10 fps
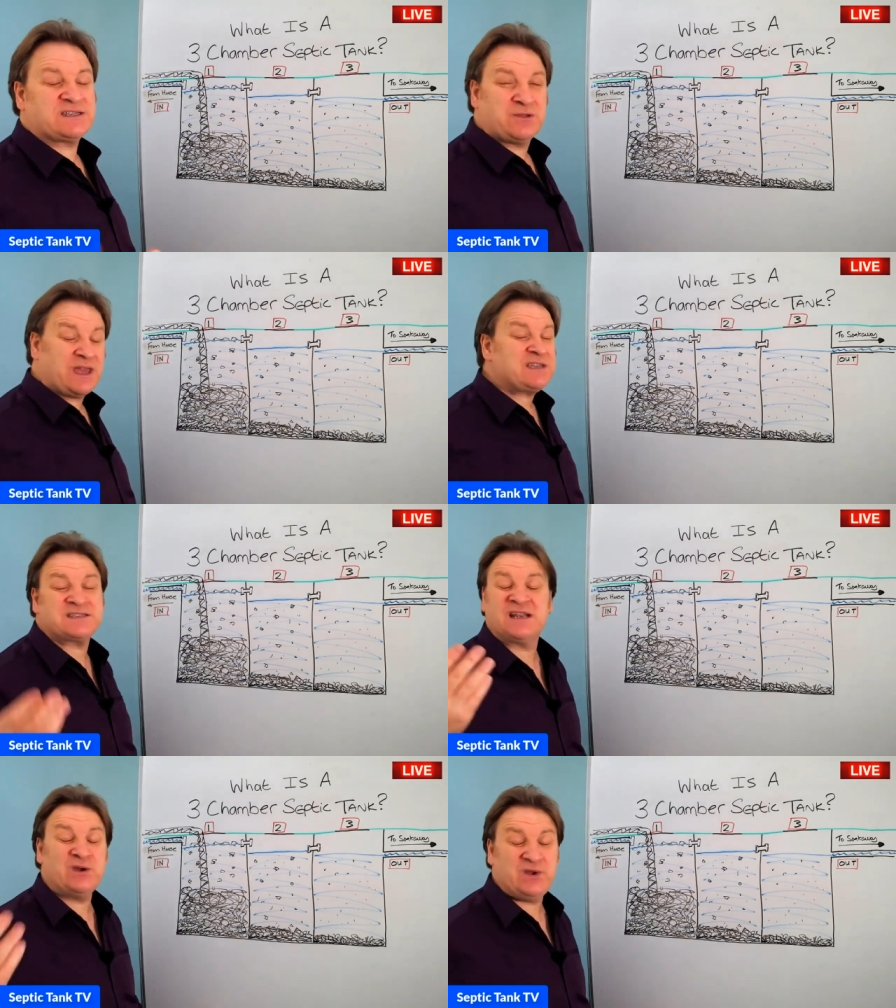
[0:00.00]
So they're
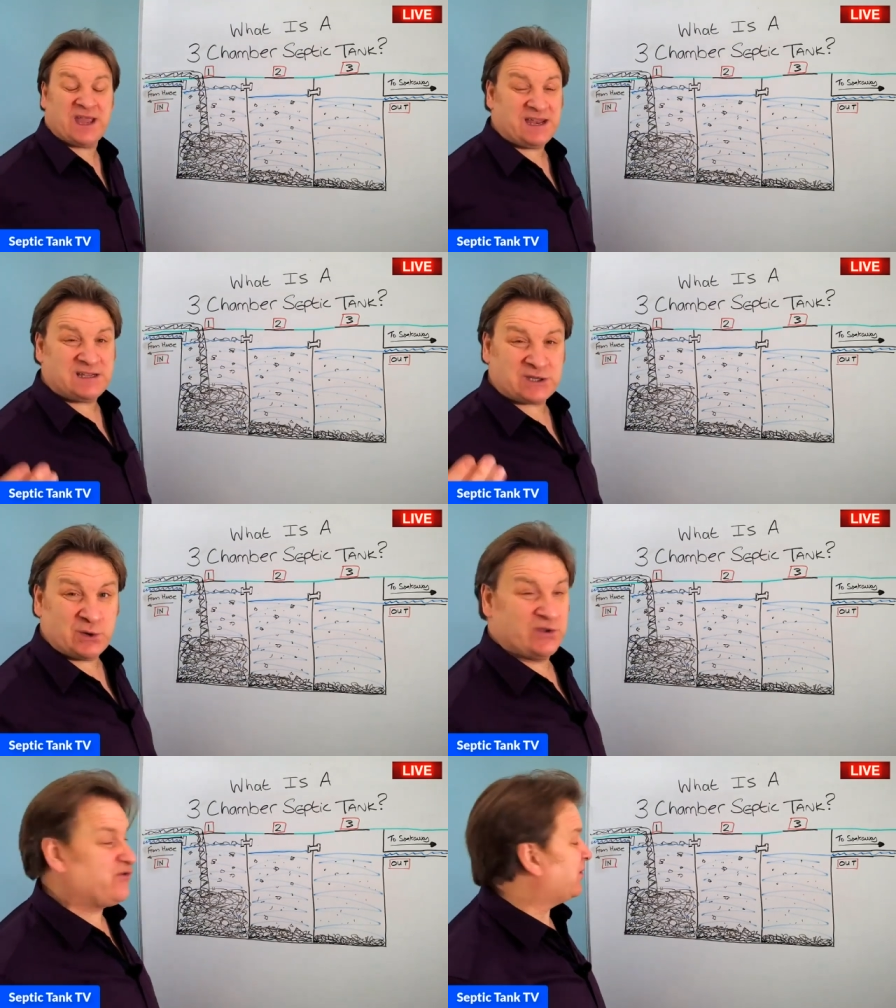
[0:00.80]
still only getting
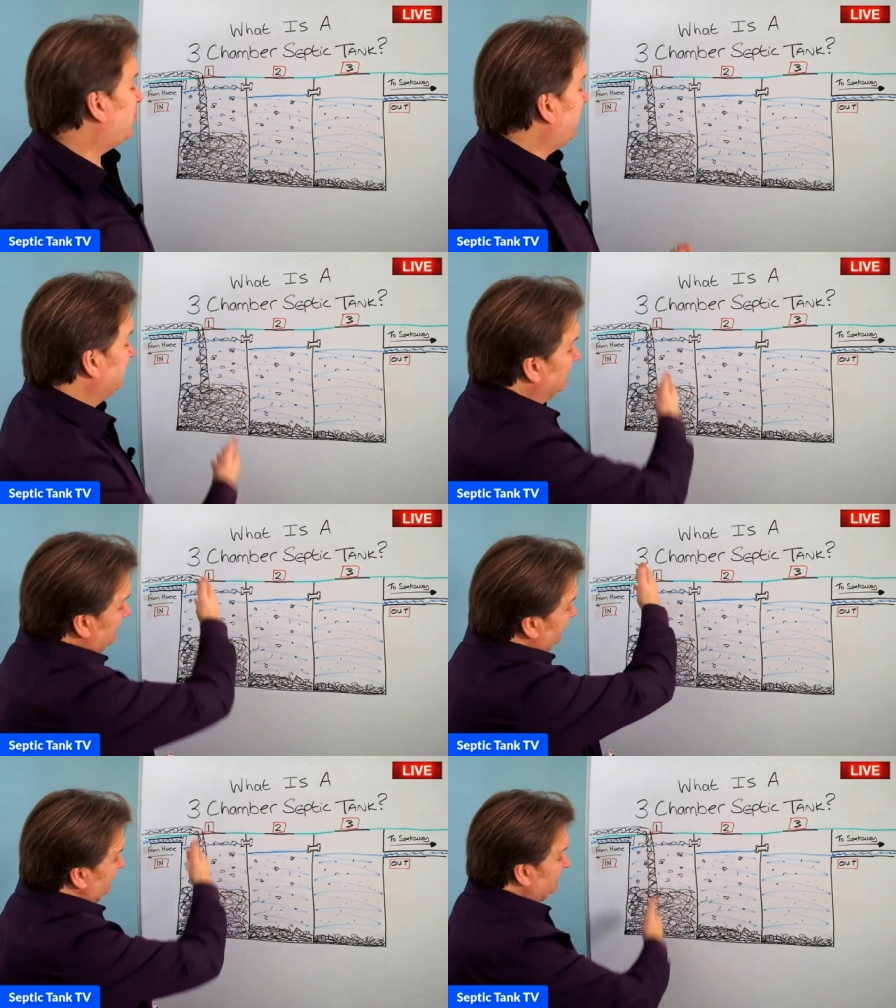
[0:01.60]
200 quid
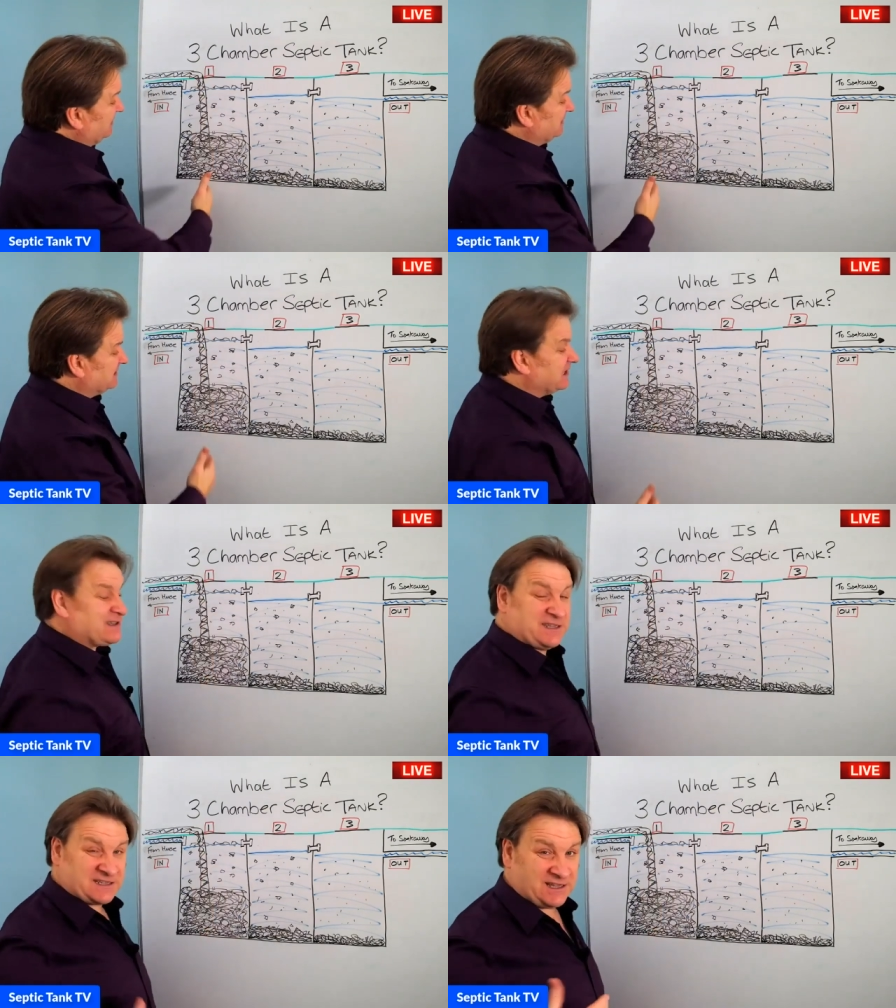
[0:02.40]
to
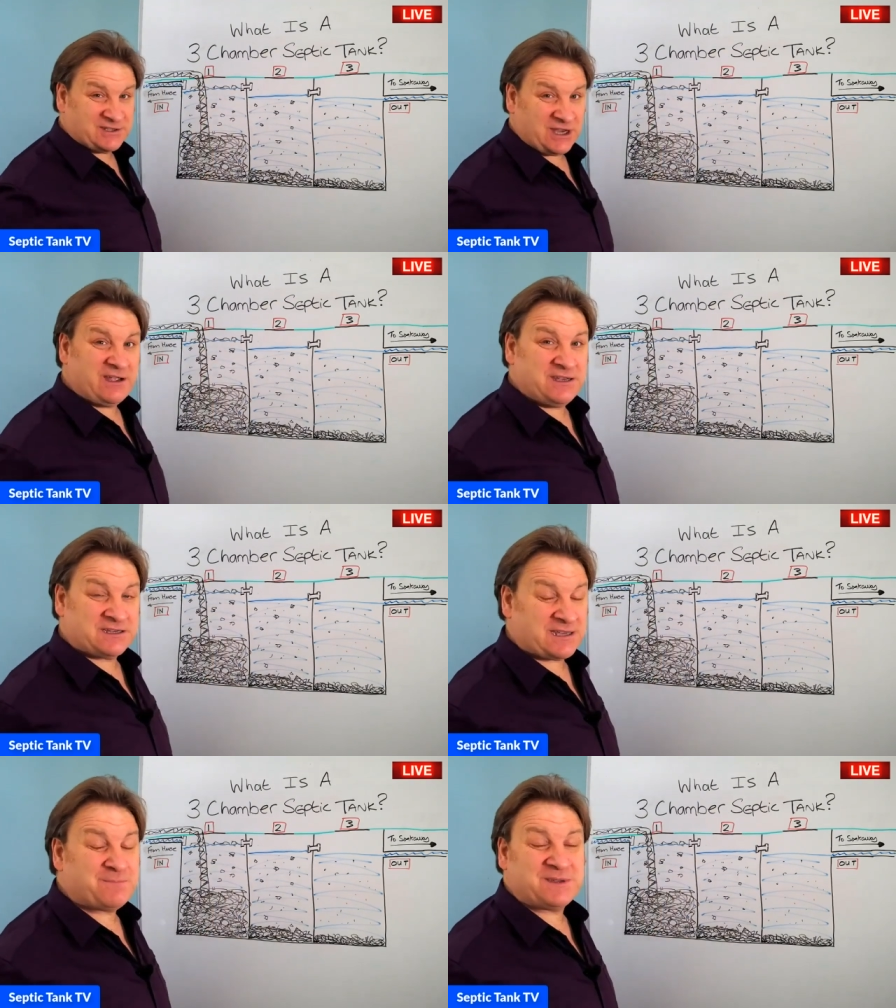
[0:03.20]
suck the sludge out your
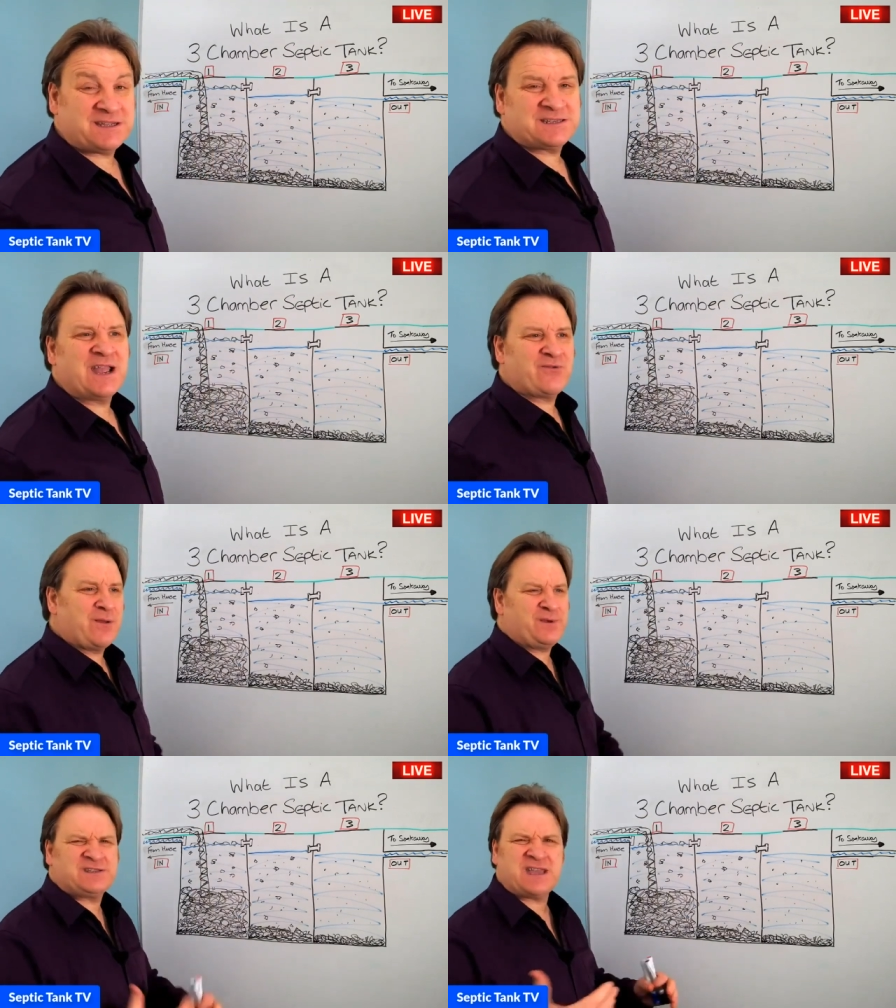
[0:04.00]
septic tank,
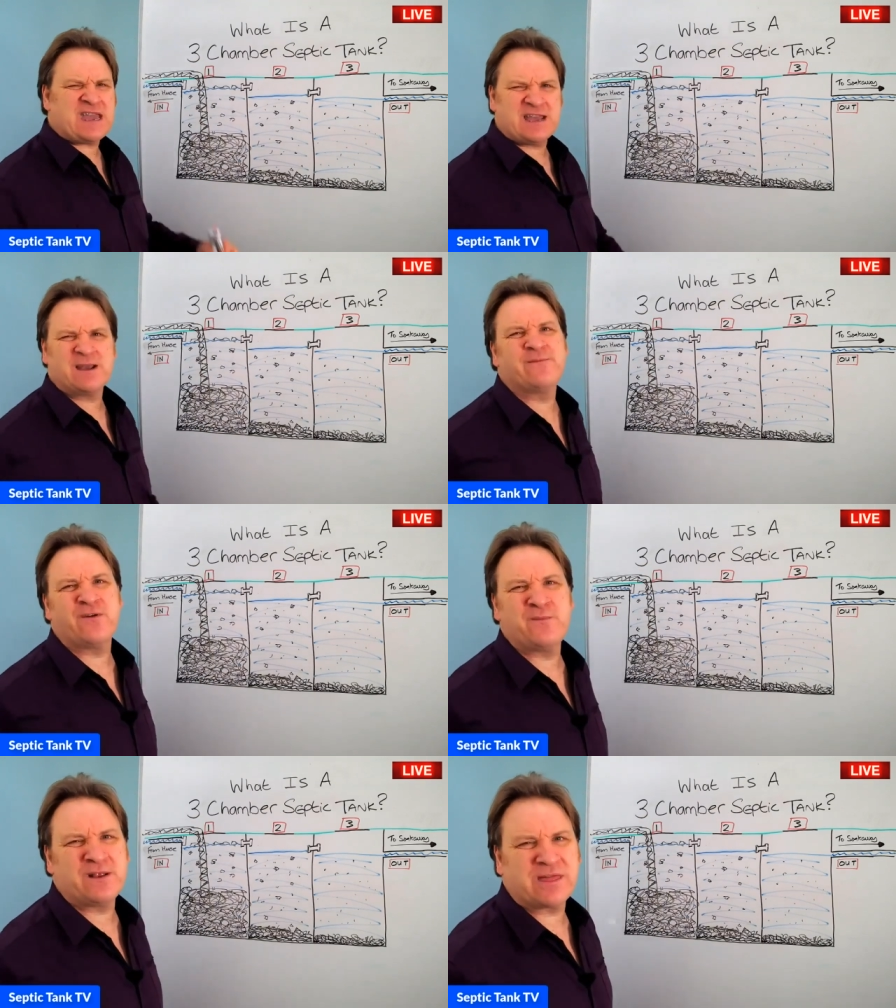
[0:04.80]
right? But it's taking them
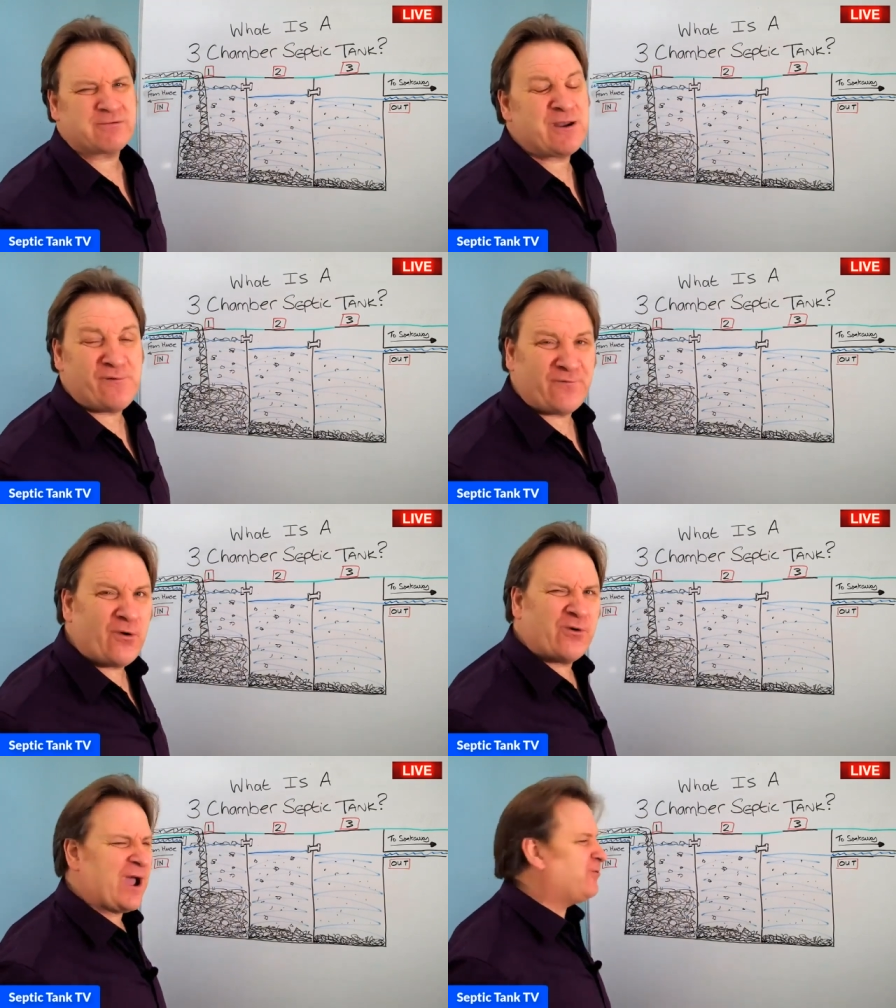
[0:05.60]
flipping three or
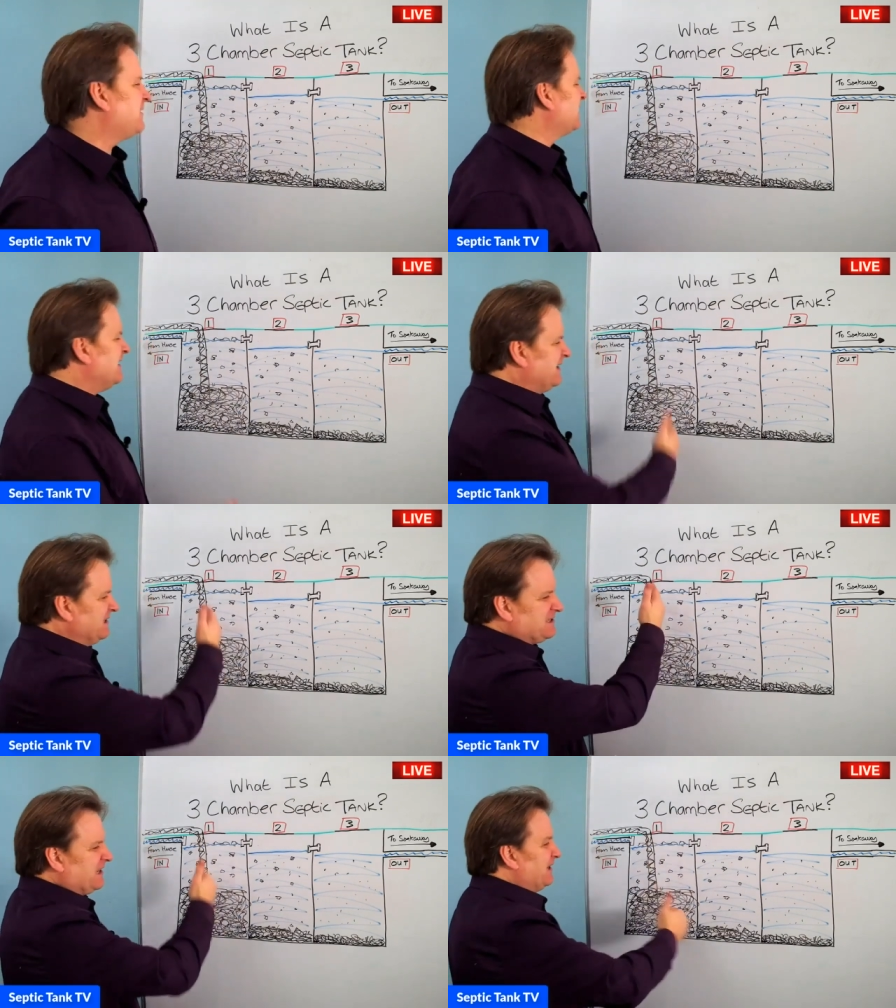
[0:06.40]
four hours
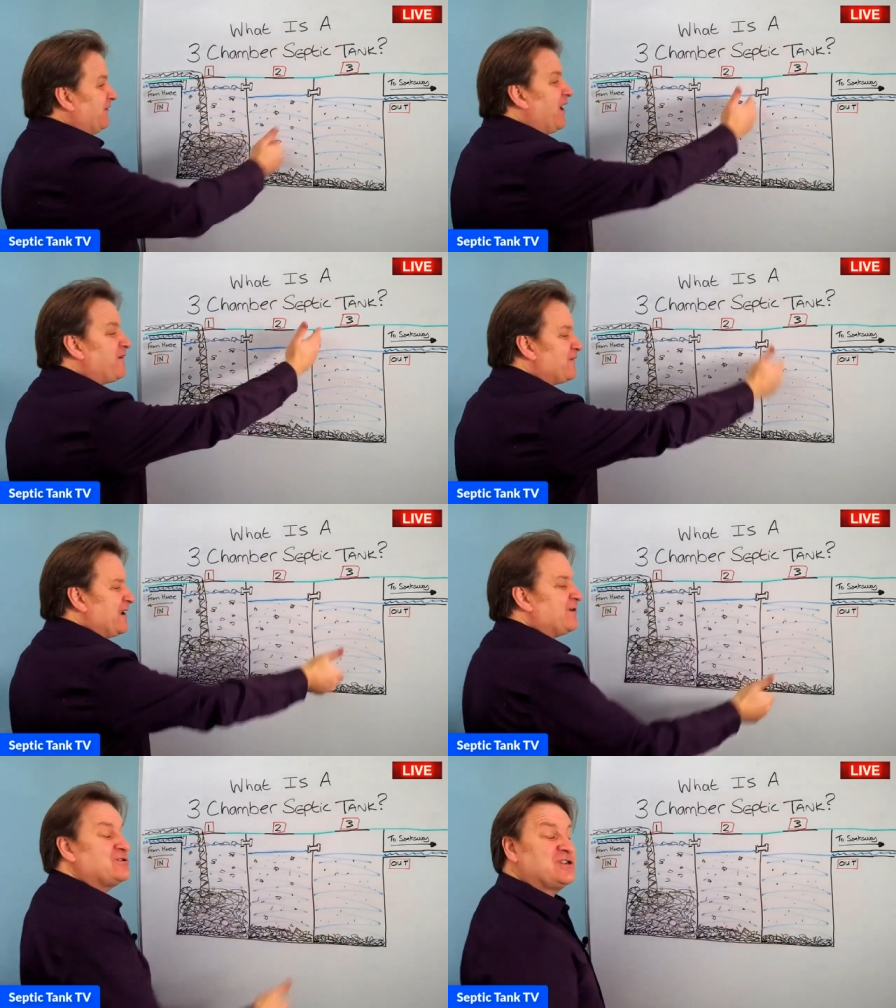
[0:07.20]
instead of half an
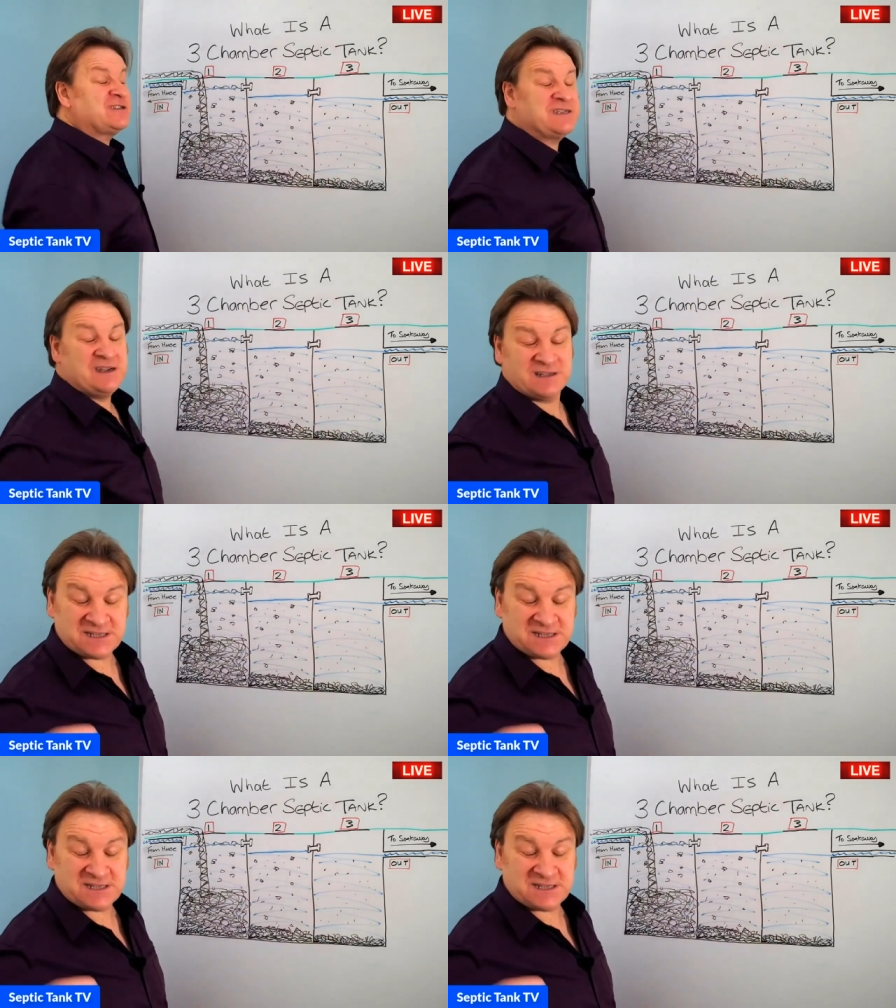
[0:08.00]
hour just